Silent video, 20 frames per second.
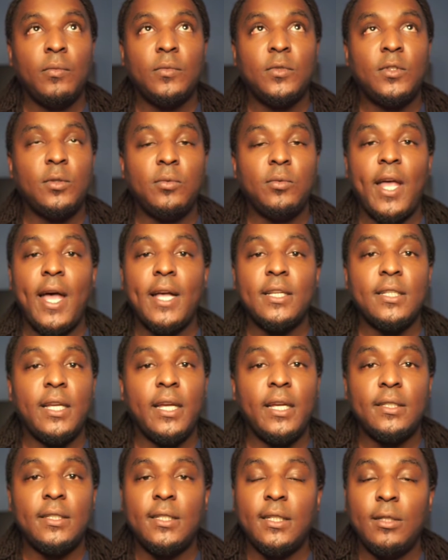
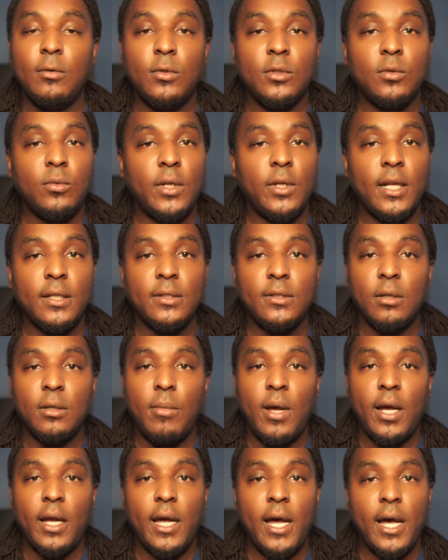2018 was when I took
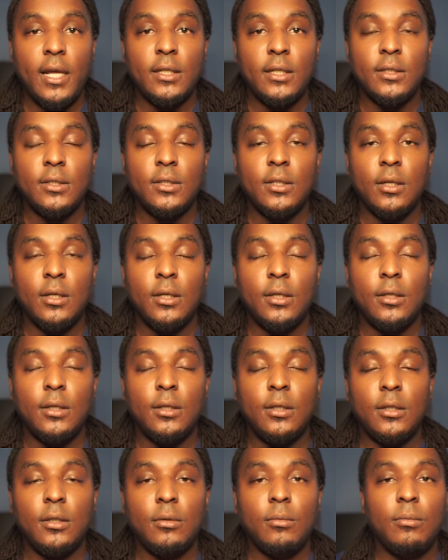my college
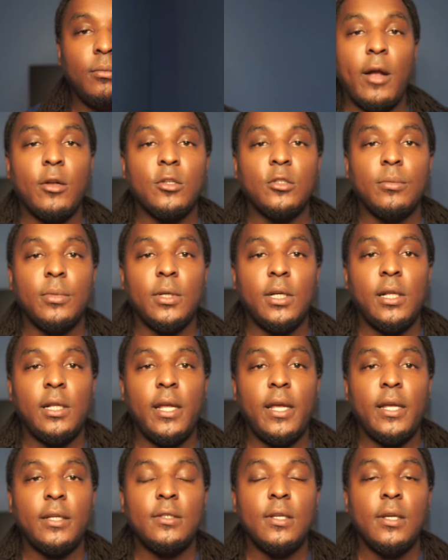uh, algebra
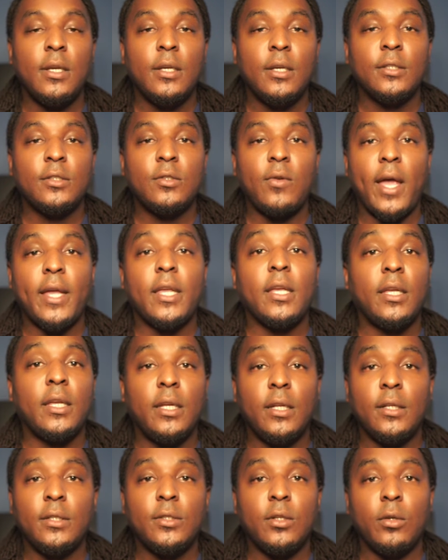class so I can
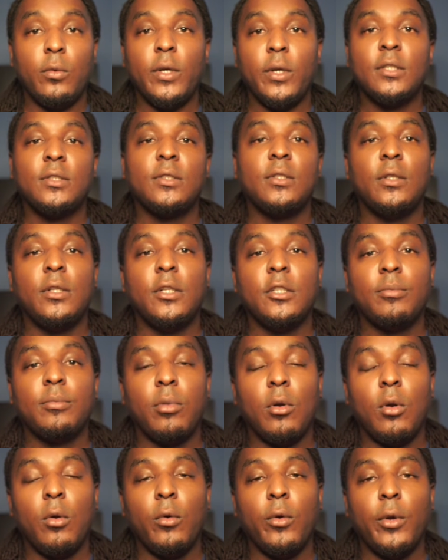get into the registered nurse
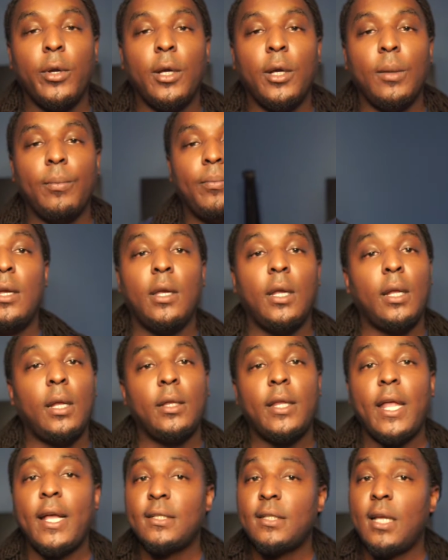program.
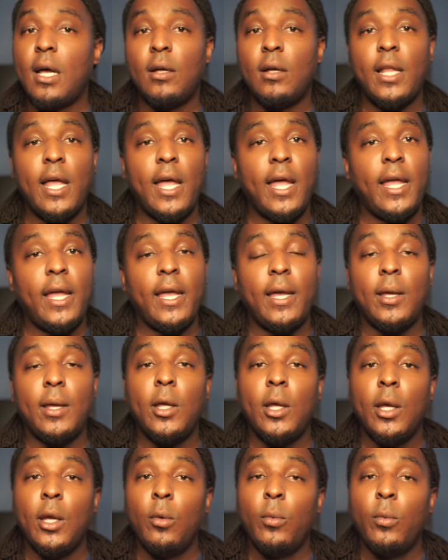And that's all I had.